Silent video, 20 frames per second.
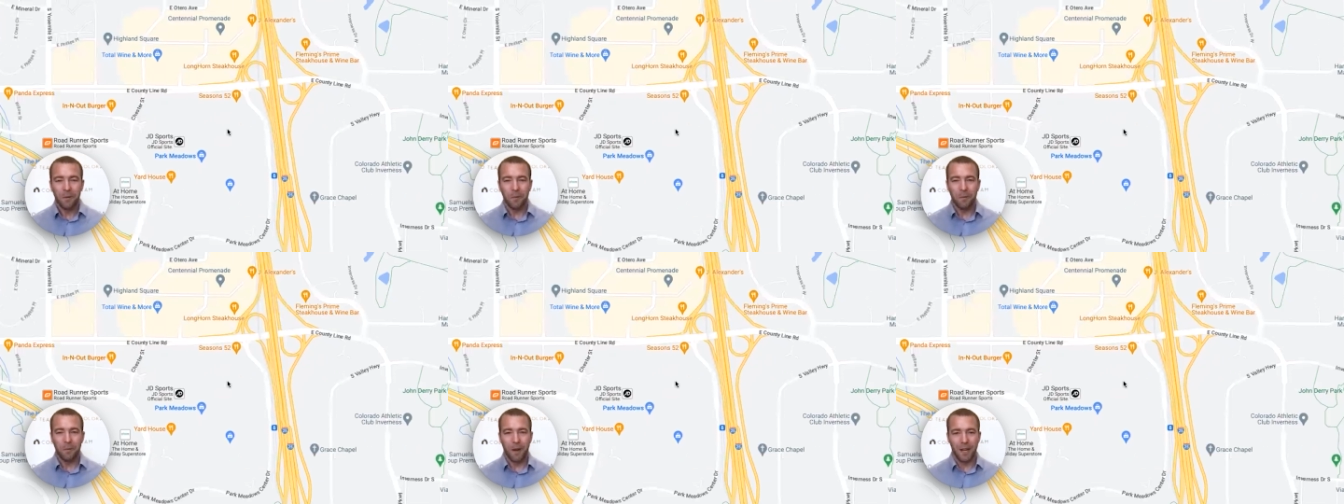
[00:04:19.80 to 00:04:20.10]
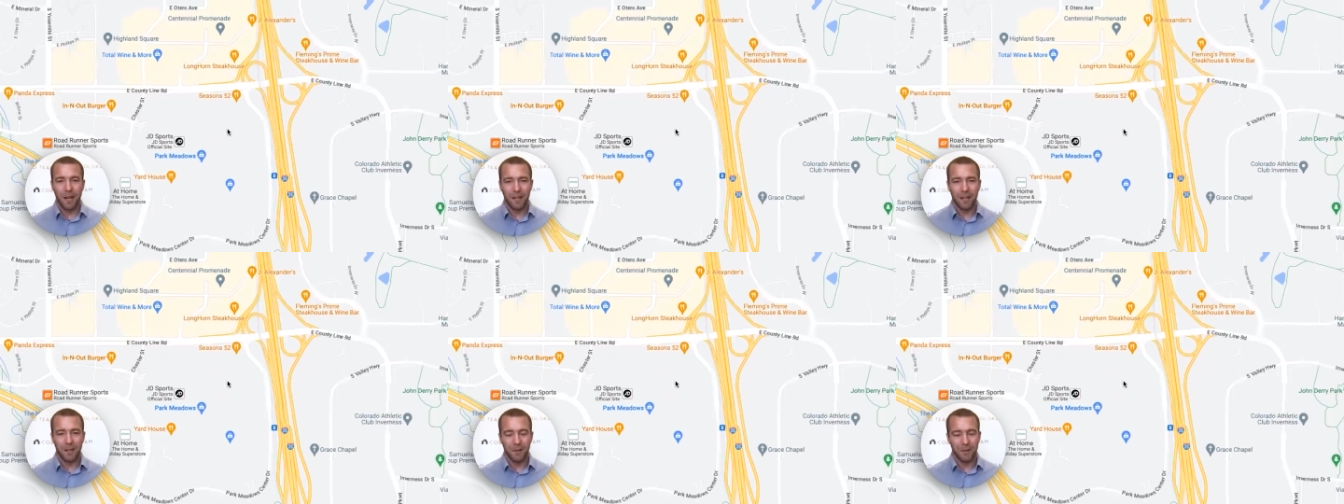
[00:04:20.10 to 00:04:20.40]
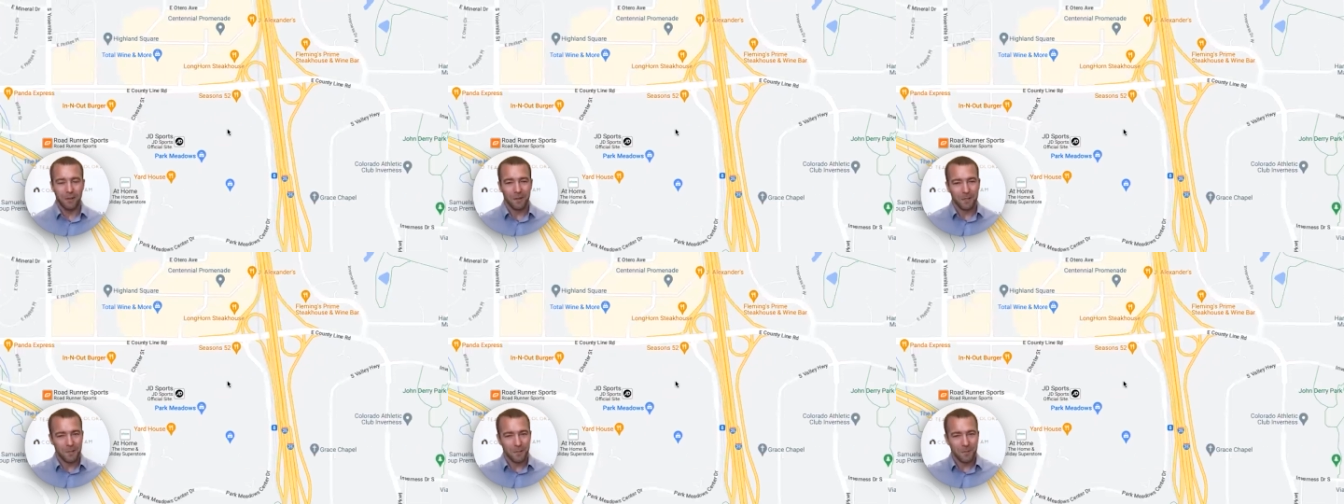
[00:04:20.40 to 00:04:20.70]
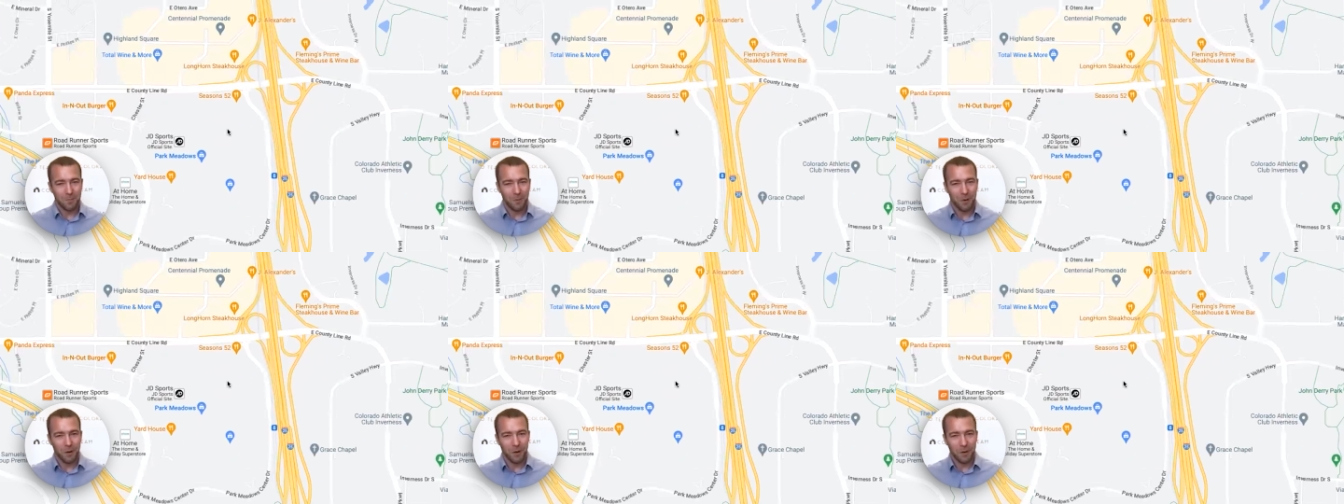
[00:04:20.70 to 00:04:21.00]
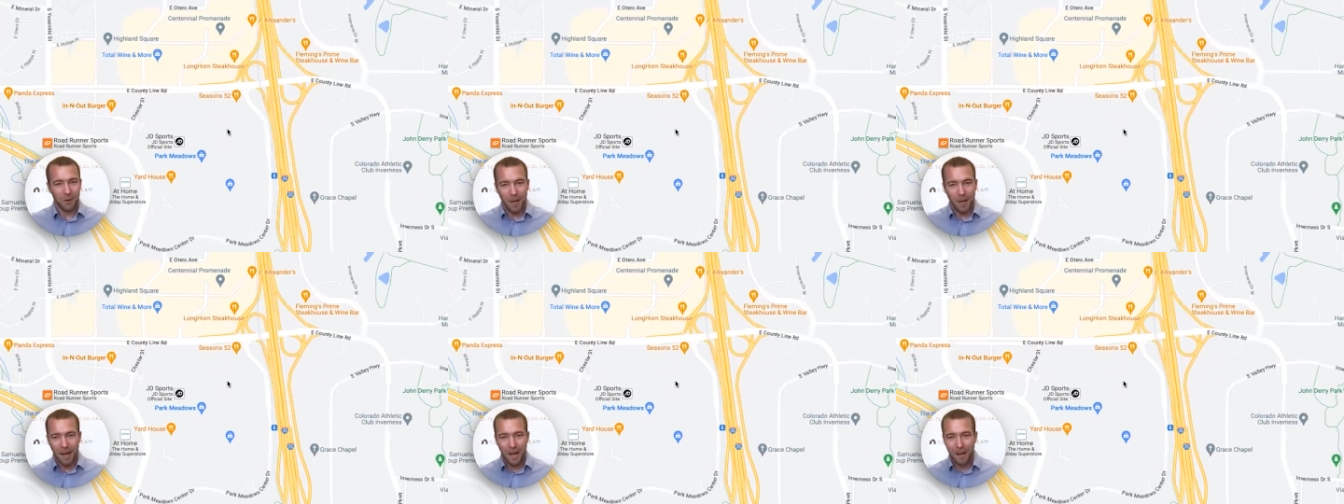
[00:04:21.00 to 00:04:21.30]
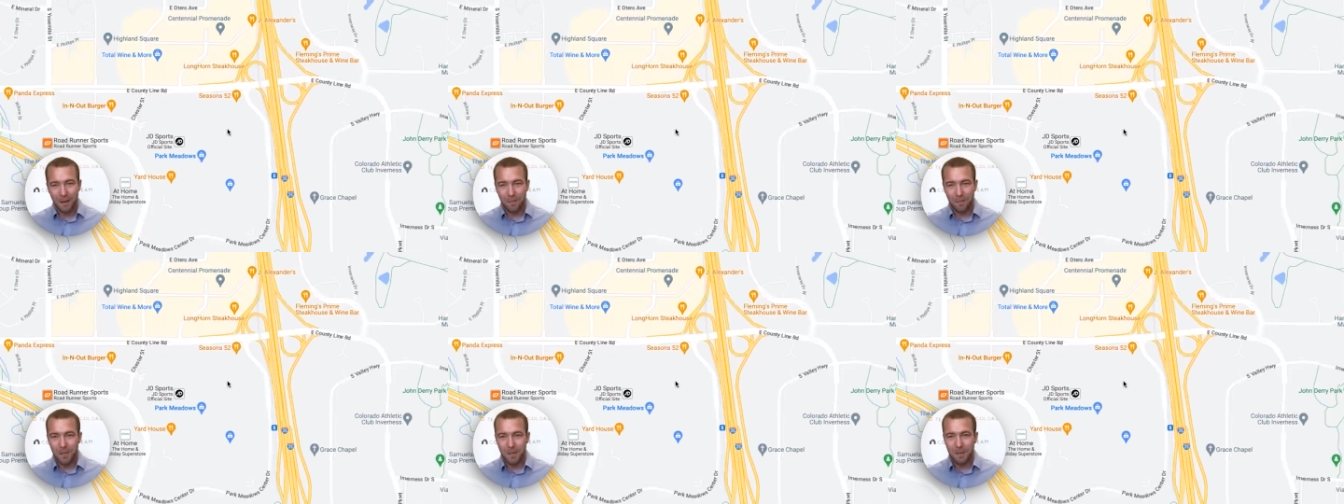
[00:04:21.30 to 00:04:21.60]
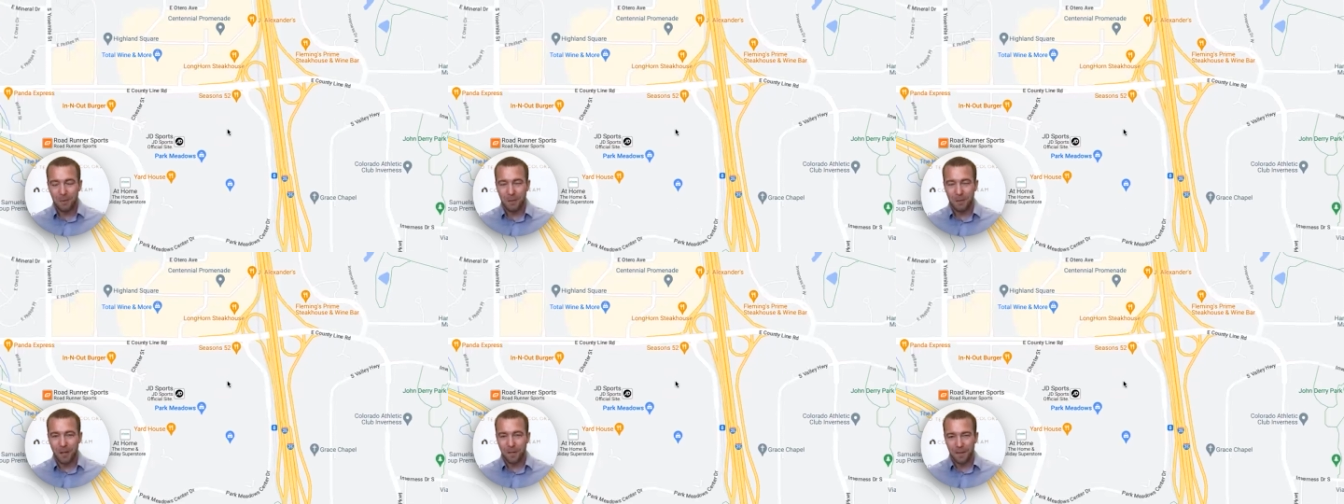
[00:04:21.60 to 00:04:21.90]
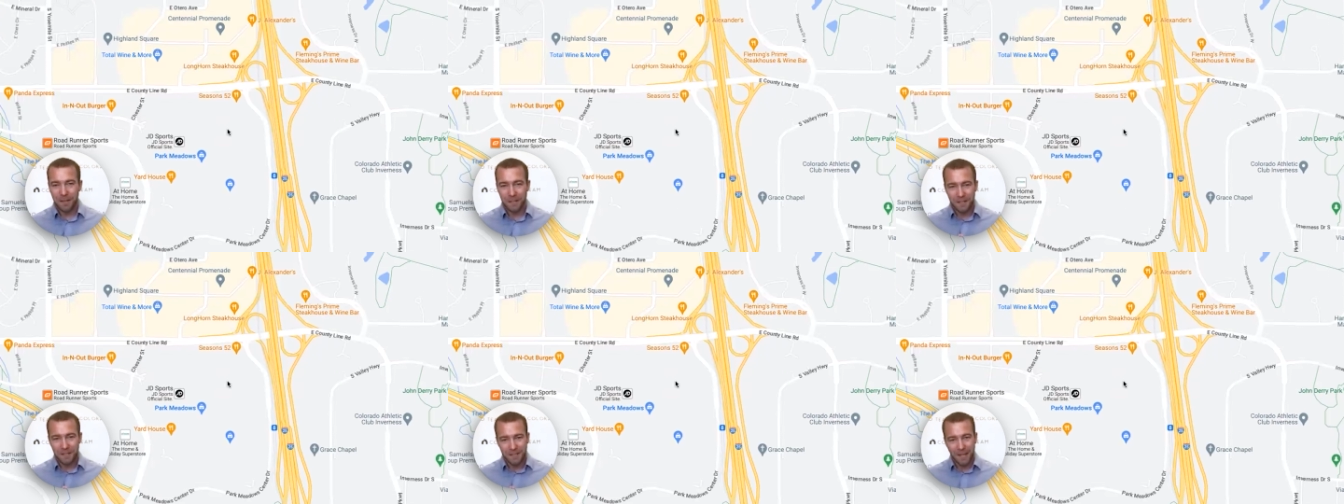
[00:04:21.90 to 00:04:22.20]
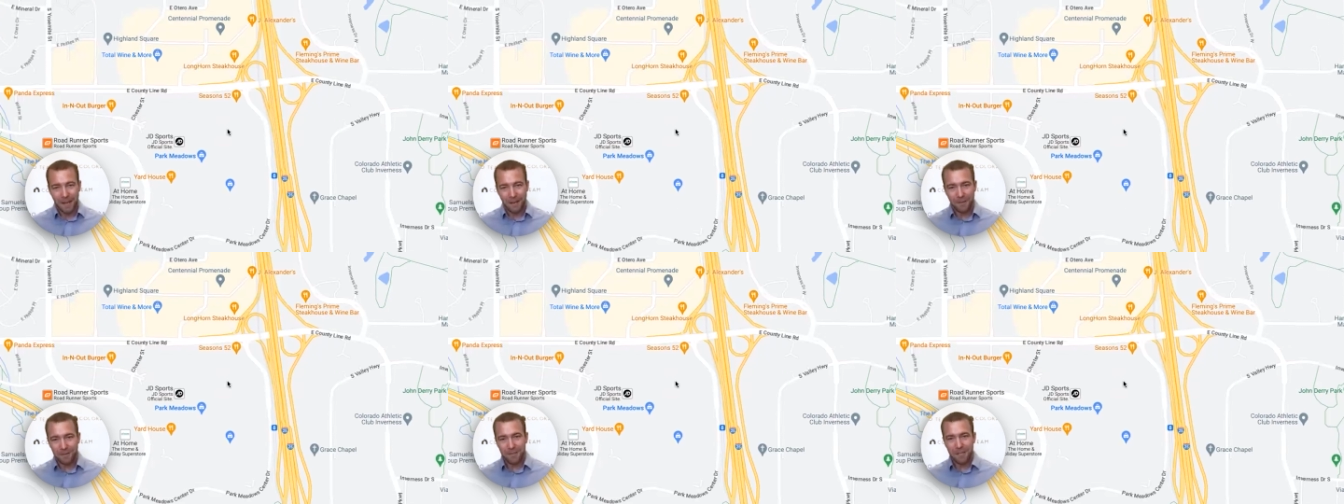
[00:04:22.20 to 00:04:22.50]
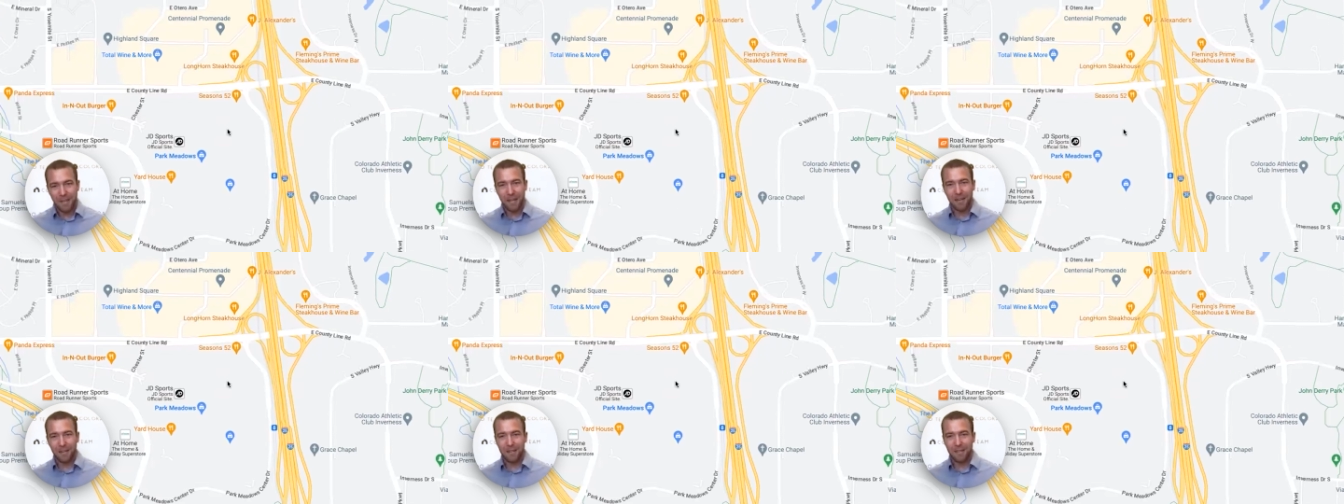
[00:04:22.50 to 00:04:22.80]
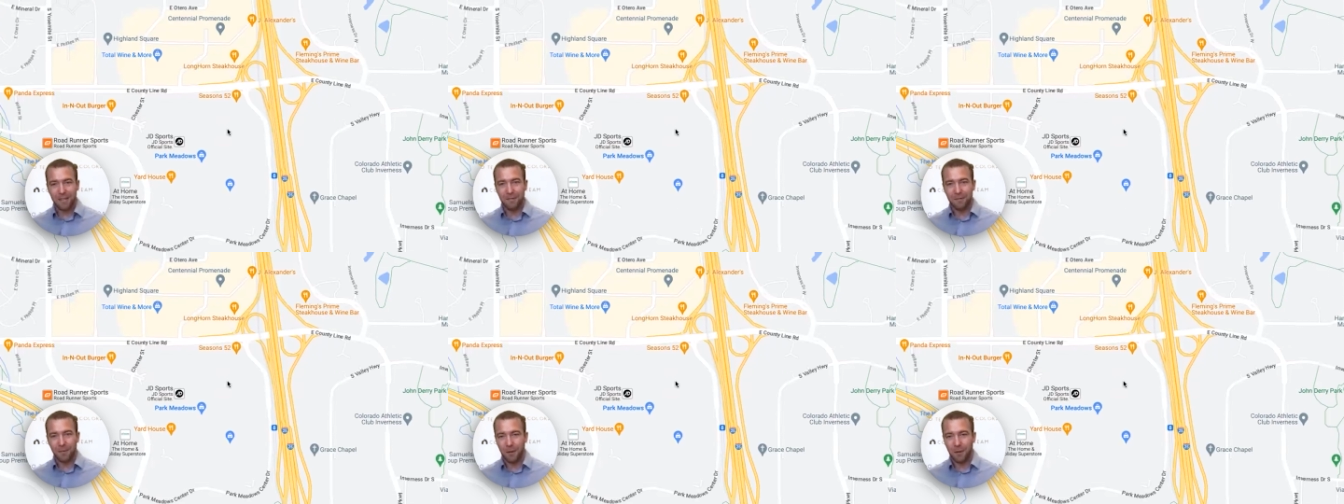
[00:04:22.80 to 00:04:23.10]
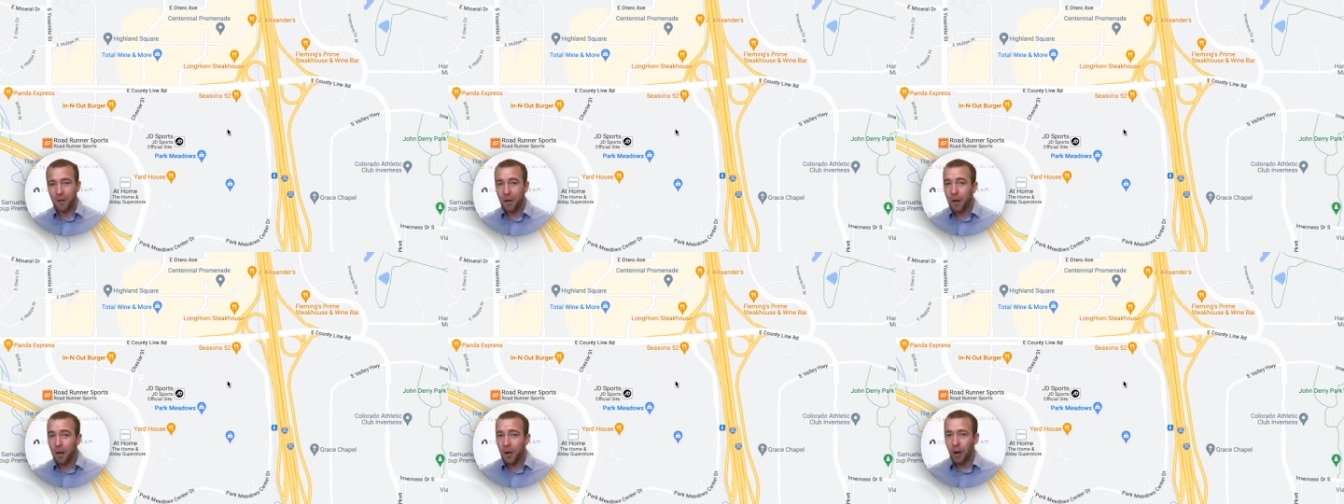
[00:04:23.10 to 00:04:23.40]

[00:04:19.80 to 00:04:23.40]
right here. This is where a lot of people on the south side of Denver